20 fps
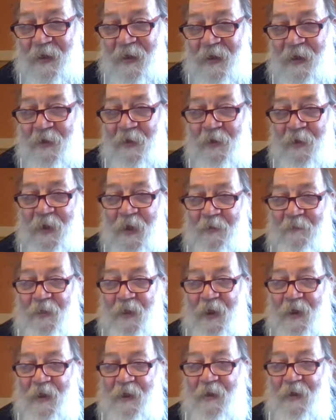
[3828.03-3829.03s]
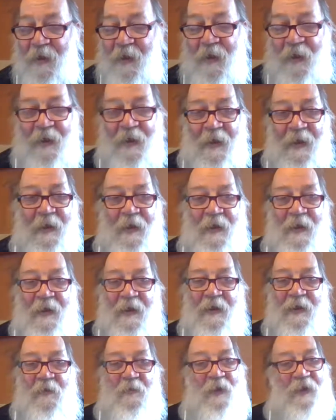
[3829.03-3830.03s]
And all that pain.
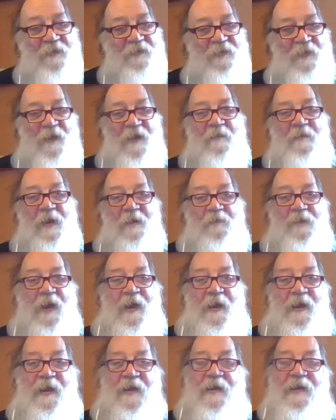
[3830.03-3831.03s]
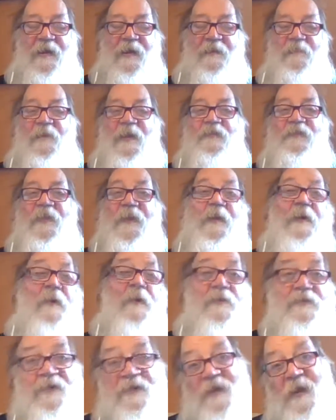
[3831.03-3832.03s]
The one thing about pain, and one thing,
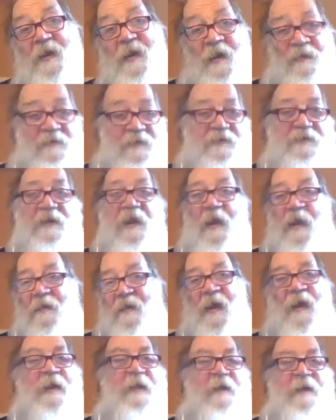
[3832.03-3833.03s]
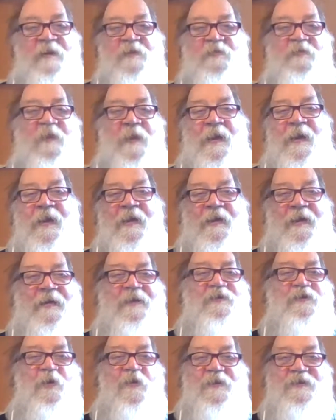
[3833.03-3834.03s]
so then I was, I had
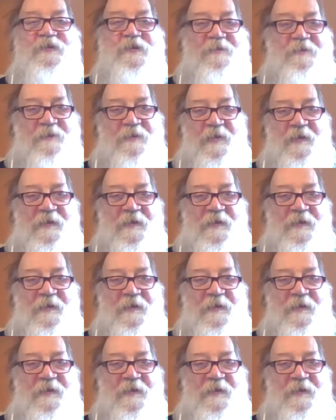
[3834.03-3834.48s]
exquisite